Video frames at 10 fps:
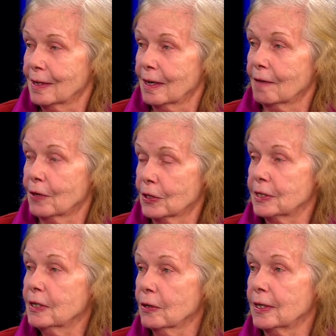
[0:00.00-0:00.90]
of our
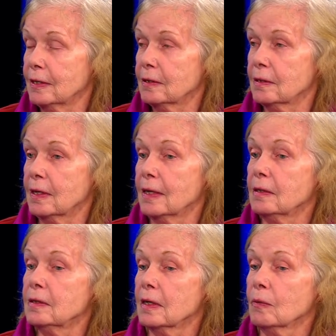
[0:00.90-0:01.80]
series,
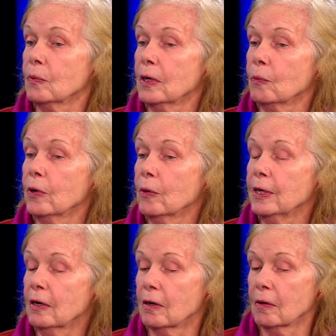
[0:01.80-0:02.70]
and uh, where where we
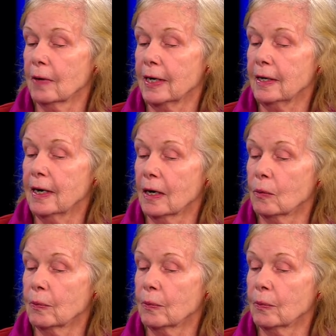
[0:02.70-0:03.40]
are right now?